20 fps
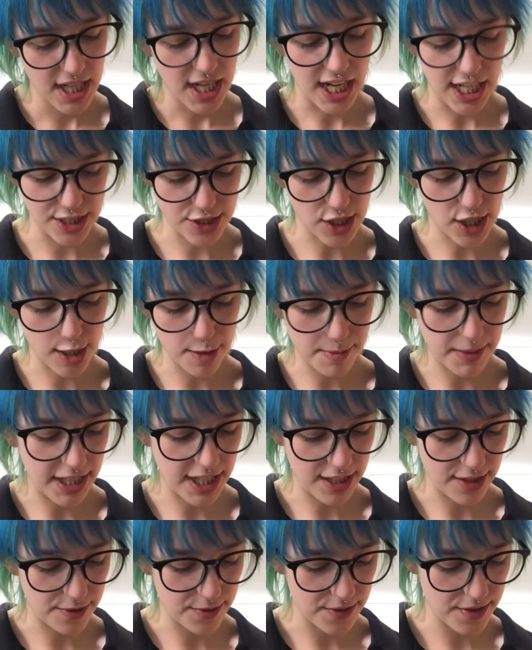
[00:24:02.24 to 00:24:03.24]
I talk
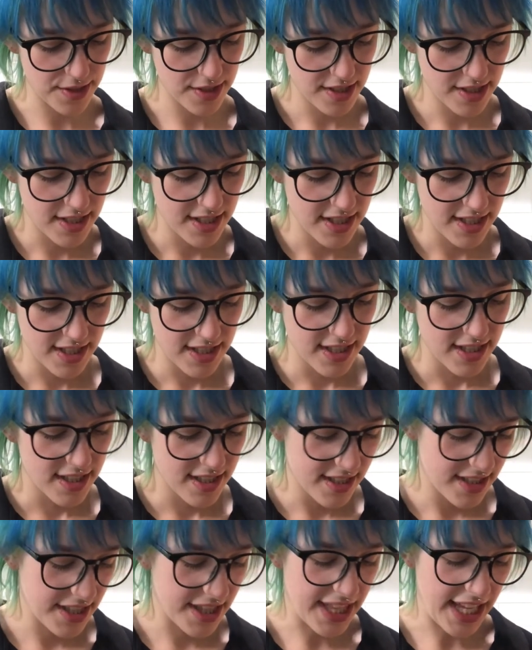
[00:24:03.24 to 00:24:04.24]
about
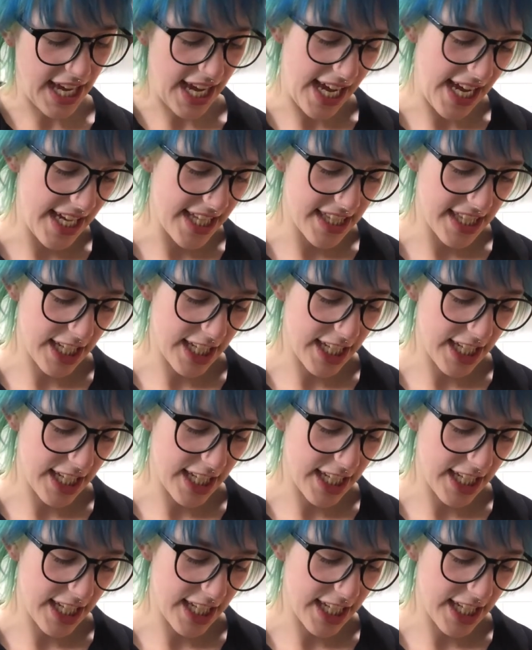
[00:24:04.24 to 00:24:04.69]
that,